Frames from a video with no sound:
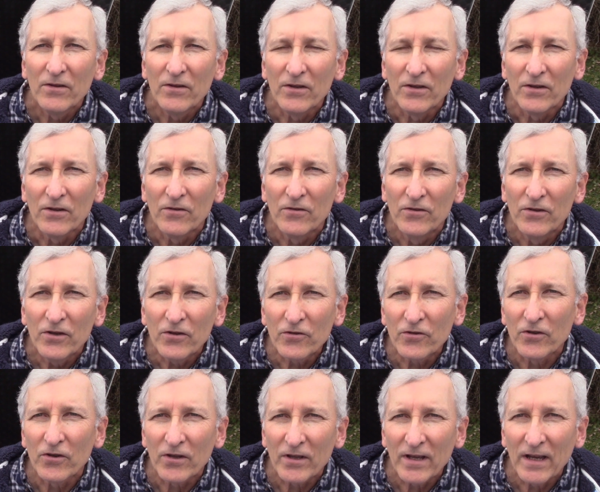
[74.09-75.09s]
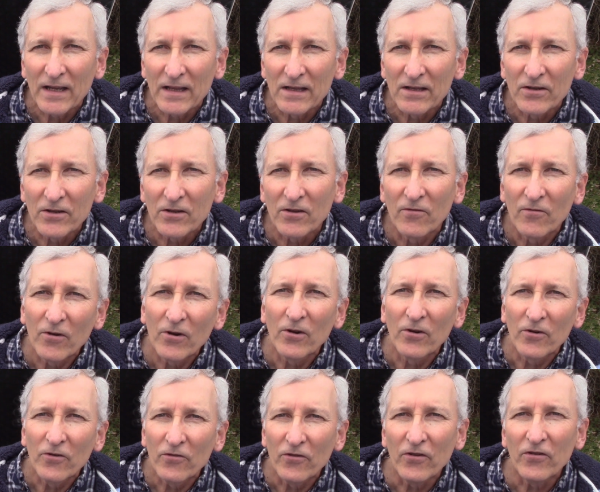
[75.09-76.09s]
In addition to catalytic
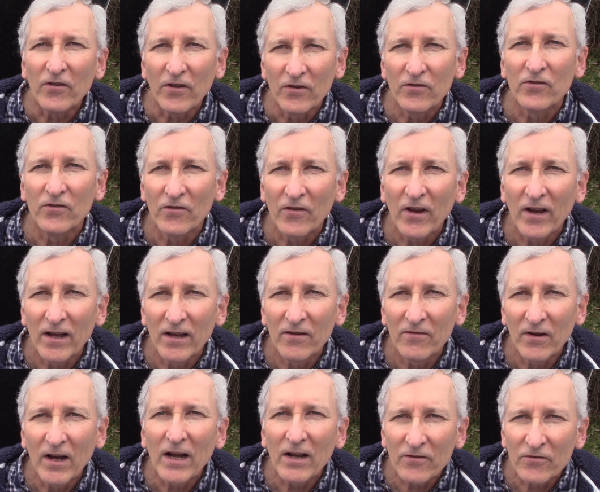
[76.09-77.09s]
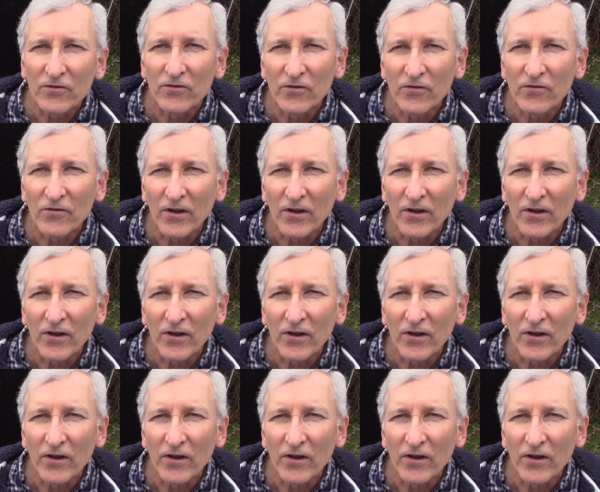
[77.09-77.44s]
converters, these engines have oxygen